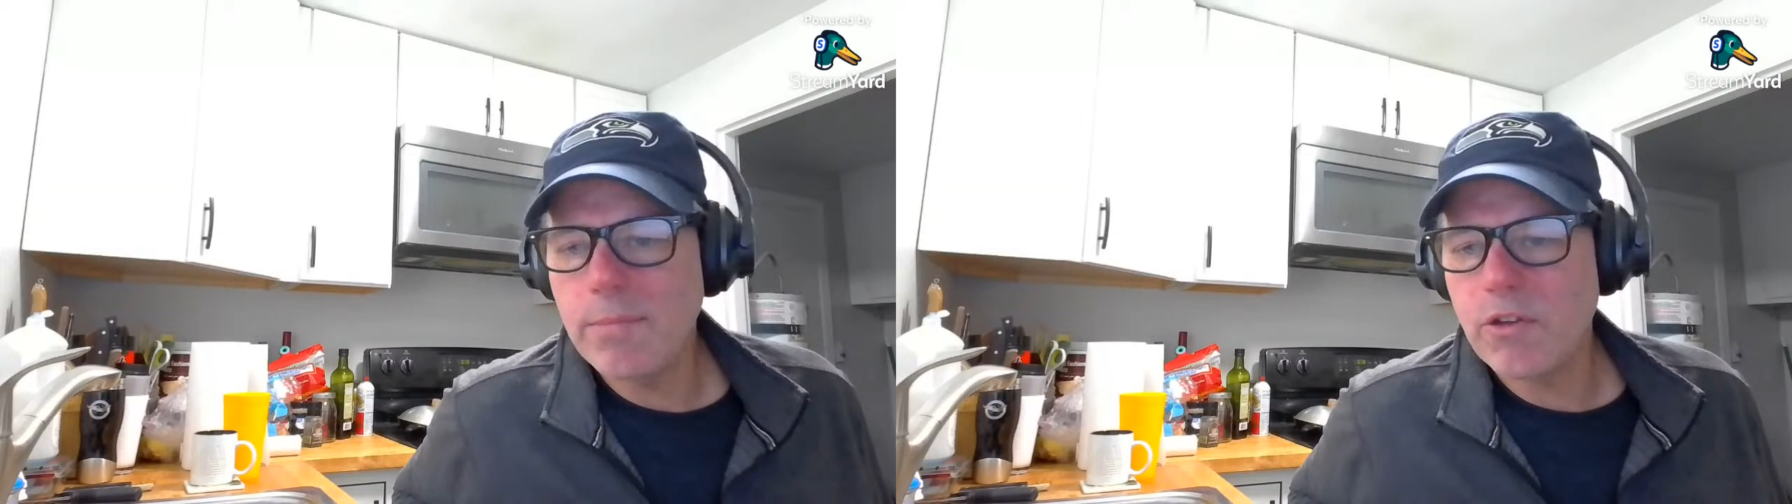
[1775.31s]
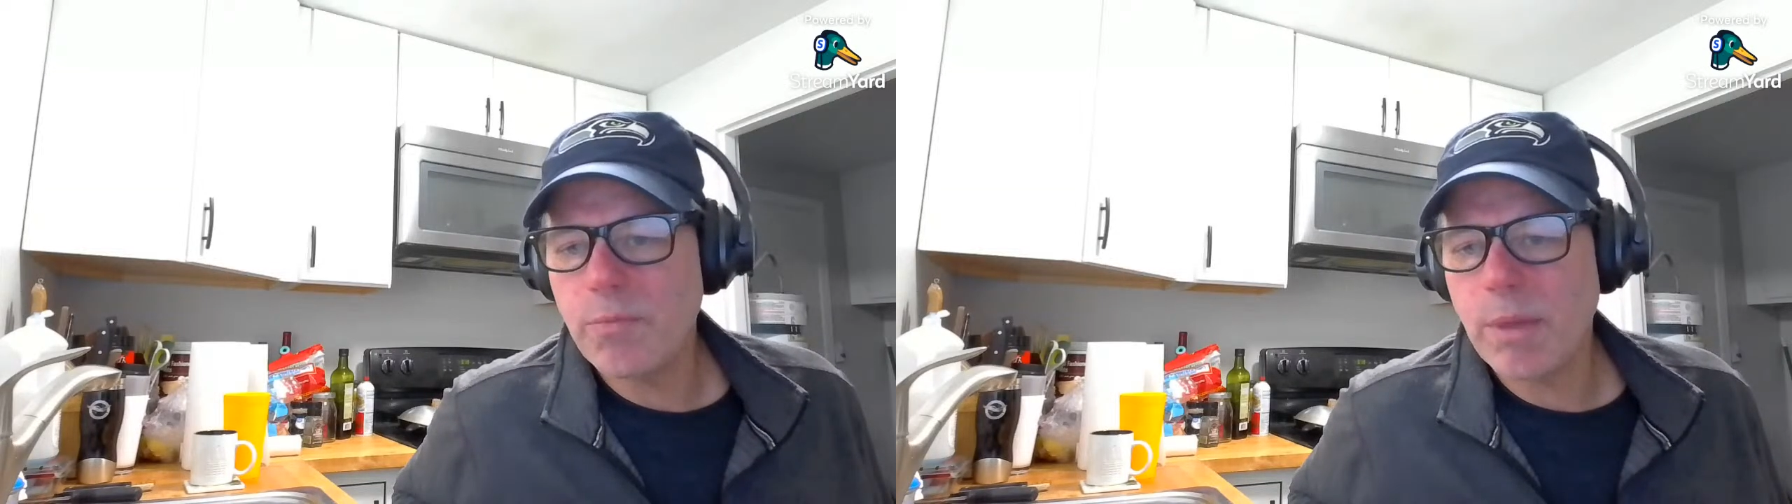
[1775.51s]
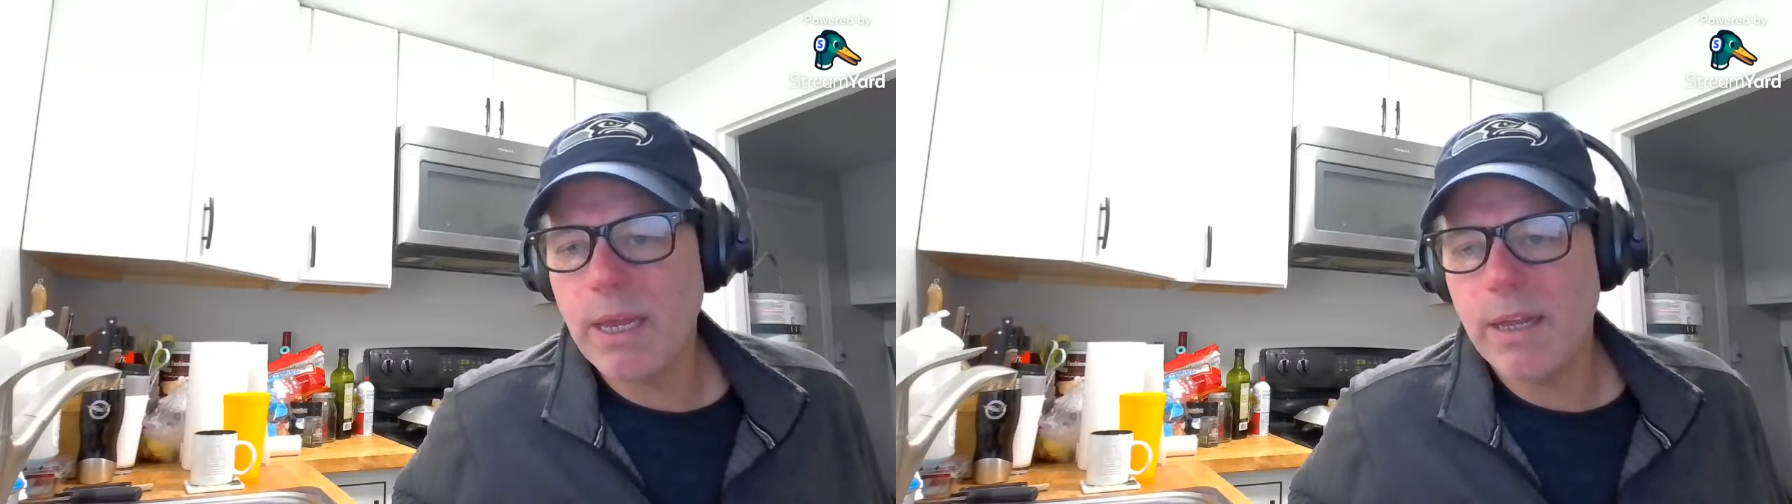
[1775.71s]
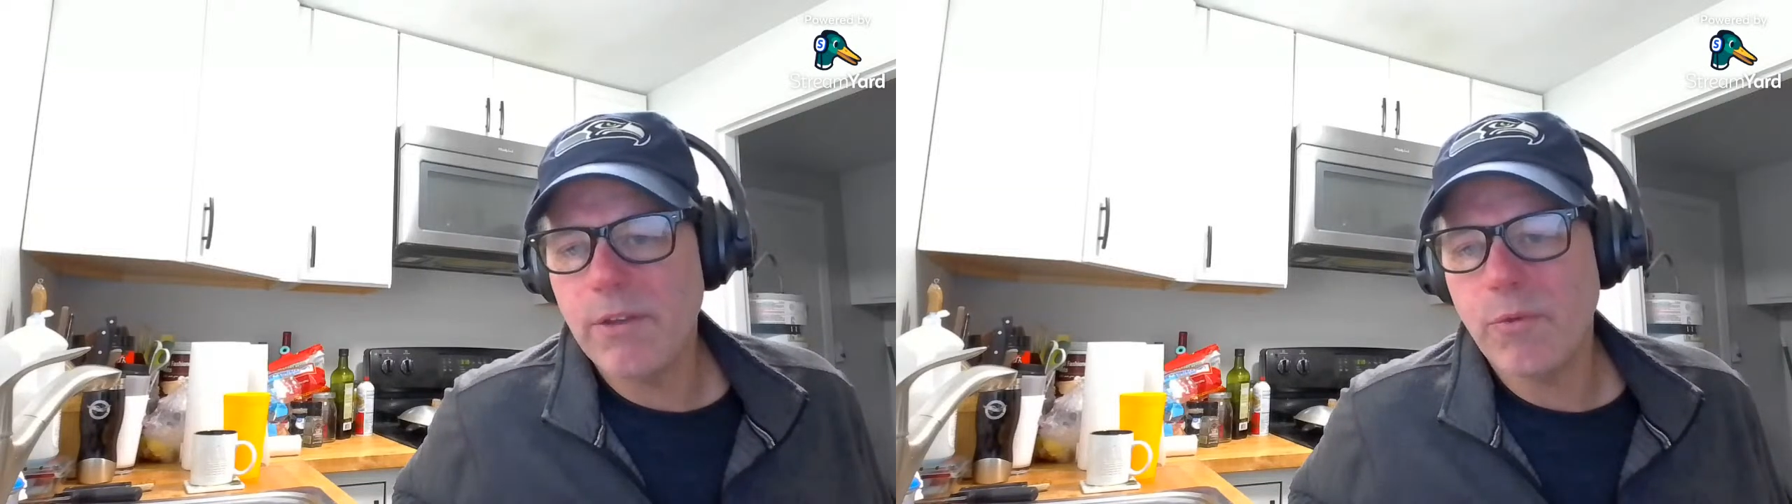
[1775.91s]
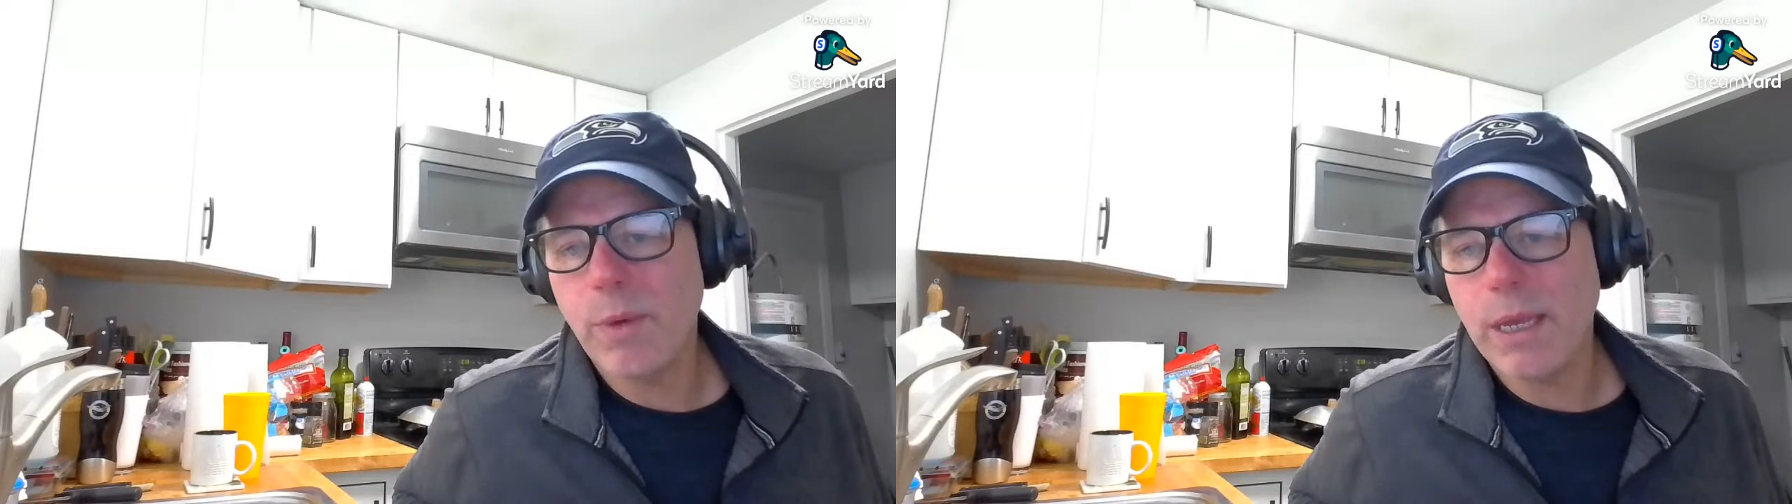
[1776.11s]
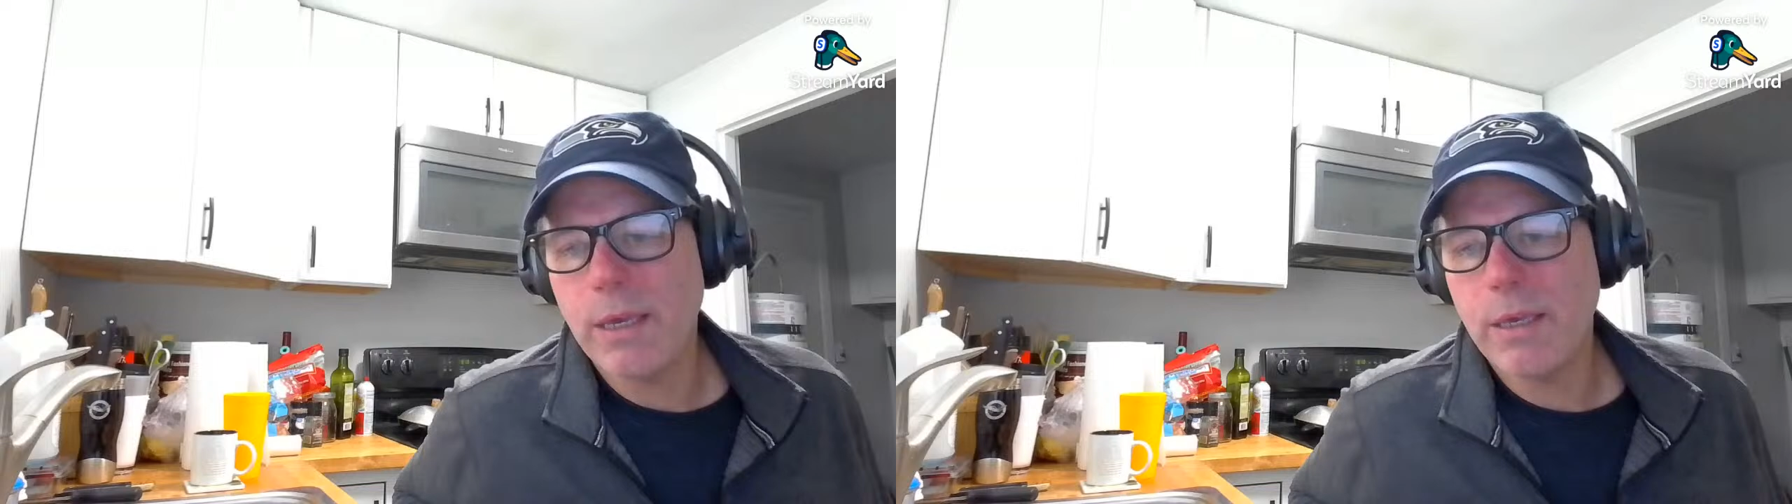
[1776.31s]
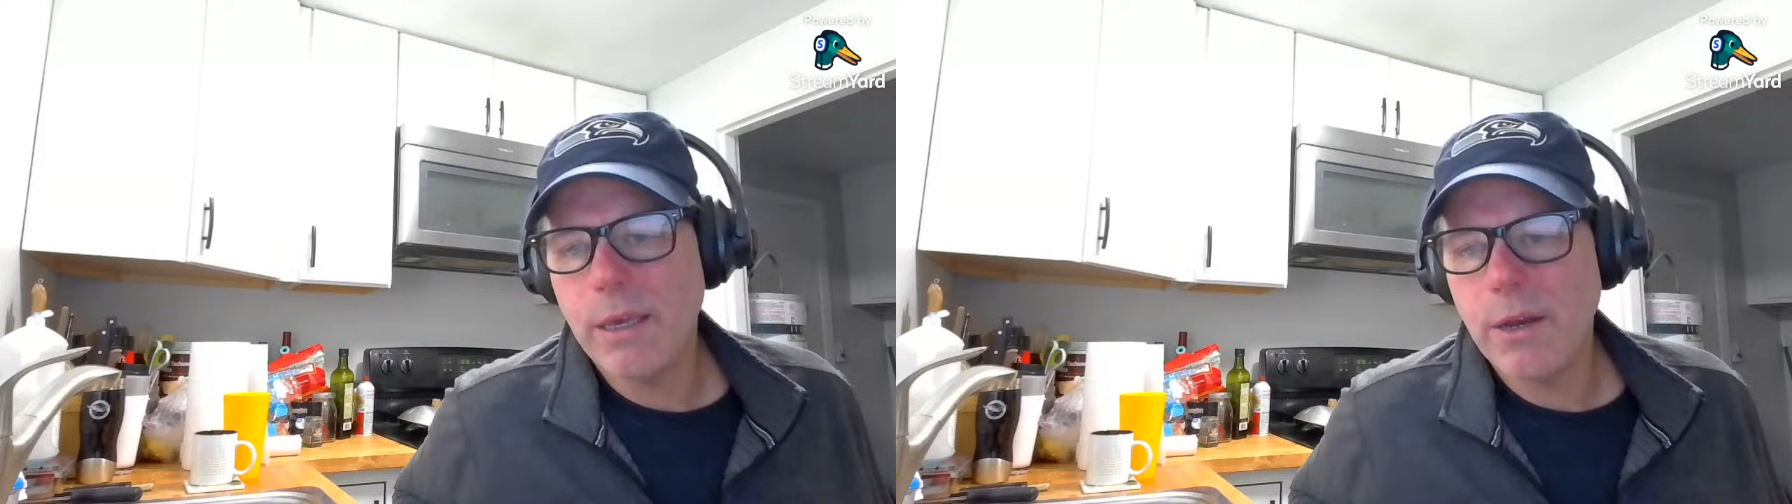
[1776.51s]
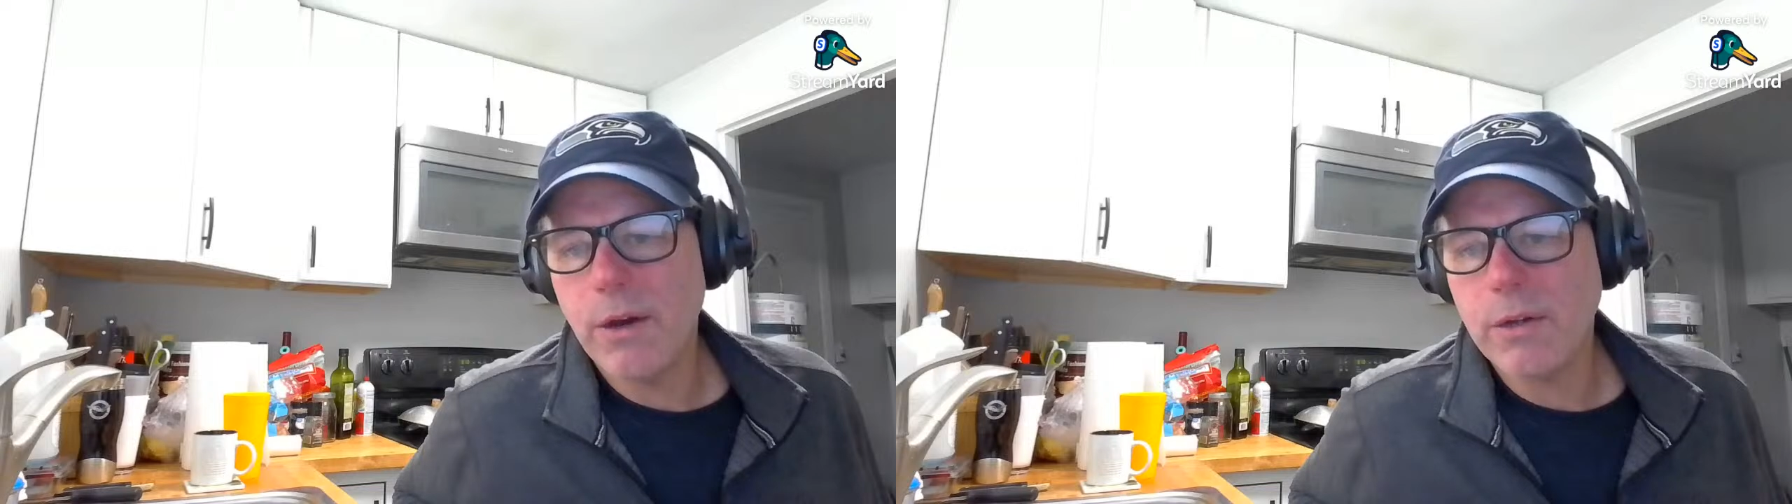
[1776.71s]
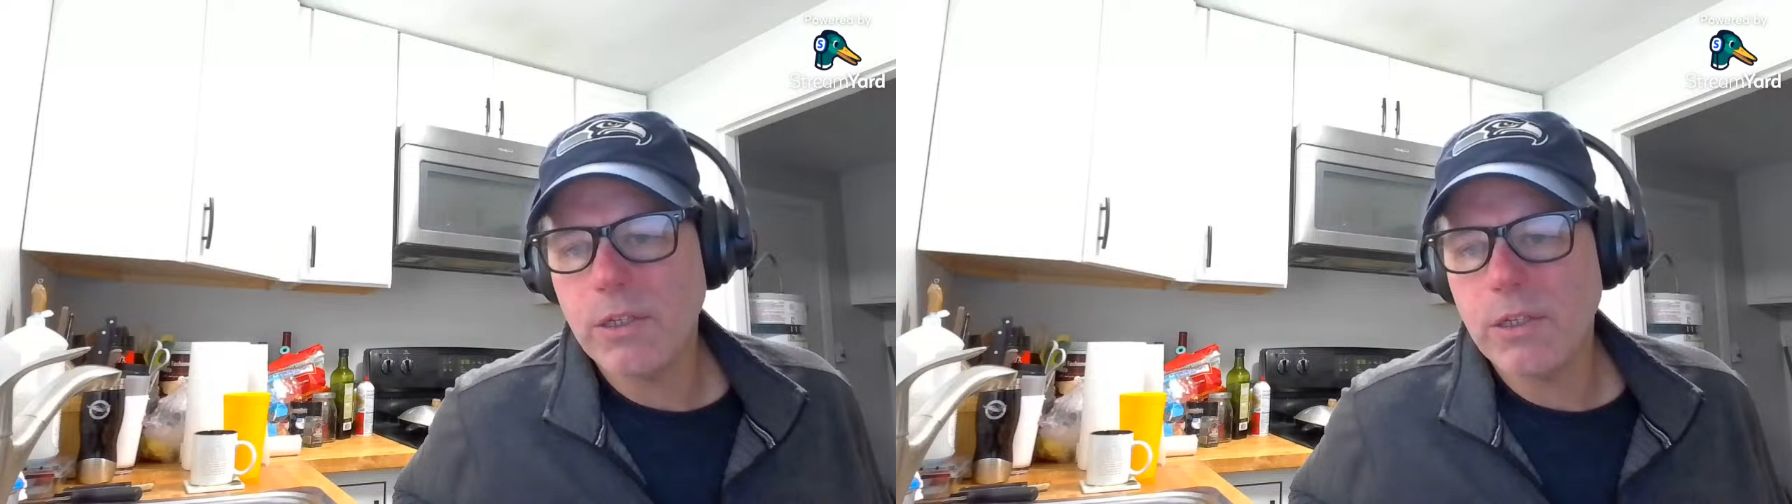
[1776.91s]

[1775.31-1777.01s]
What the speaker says: displayed as week year,